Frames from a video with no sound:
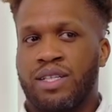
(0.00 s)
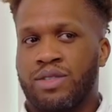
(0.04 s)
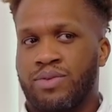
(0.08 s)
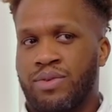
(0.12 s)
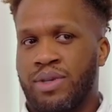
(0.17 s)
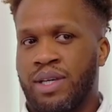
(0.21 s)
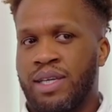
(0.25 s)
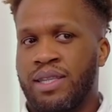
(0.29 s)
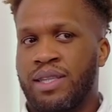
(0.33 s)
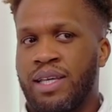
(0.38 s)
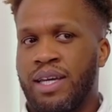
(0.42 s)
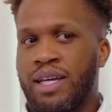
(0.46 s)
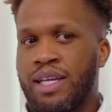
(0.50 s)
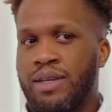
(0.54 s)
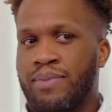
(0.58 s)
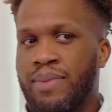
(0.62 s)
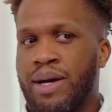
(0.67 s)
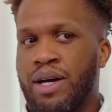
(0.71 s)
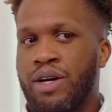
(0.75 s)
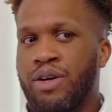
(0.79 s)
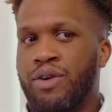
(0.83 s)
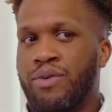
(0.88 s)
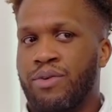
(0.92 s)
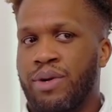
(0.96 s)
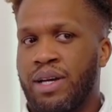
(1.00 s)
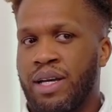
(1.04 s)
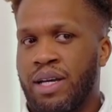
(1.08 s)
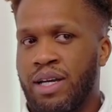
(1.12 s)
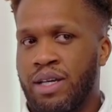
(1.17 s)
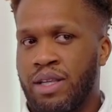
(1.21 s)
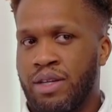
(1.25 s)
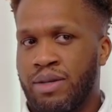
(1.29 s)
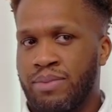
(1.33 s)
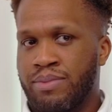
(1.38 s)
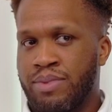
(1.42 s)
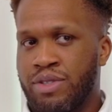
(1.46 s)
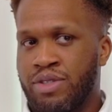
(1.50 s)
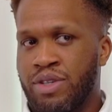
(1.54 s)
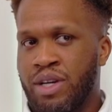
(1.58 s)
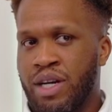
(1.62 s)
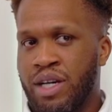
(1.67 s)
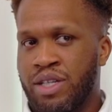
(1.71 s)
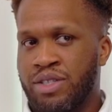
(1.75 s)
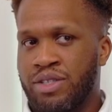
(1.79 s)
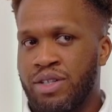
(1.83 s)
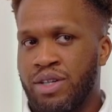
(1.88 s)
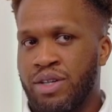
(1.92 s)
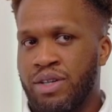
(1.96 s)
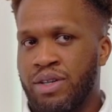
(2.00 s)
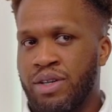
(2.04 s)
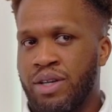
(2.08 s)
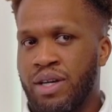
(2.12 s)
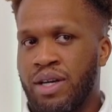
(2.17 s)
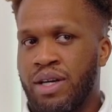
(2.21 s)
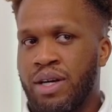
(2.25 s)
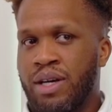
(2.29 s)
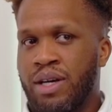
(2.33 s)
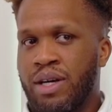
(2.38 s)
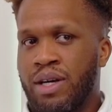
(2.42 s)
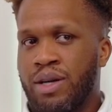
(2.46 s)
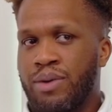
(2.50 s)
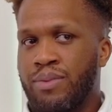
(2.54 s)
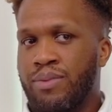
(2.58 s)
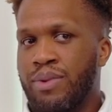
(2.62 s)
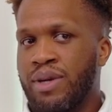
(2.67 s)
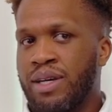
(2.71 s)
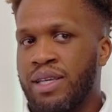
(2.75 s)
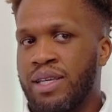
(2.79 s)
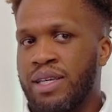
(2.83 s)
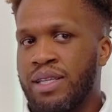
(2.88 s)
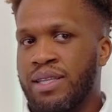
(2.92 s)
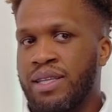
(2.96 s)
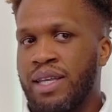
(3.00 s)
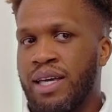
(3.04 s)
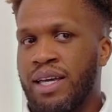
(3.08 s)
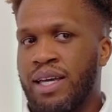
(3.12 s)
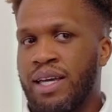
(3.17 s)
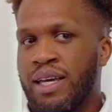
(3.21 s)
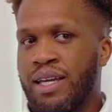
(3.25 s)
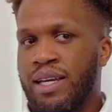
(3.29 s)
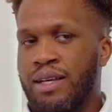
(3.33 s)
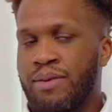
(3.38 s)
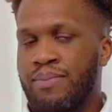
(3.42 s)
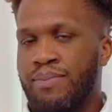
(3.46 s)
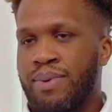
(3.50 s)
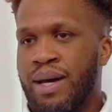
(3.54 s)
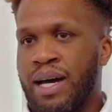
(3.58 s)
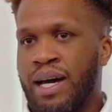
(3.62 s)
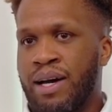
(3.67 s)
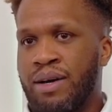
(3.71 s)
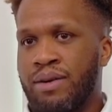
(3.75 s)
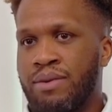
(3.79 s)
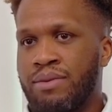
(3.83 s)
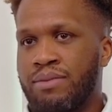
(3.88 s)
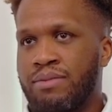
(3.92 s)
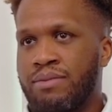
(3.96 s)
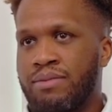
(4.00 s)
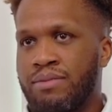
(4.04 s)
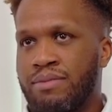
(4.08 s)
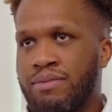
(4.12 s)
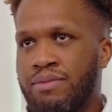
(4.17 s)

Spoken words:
is really thinking about curriculum structure, really thinking about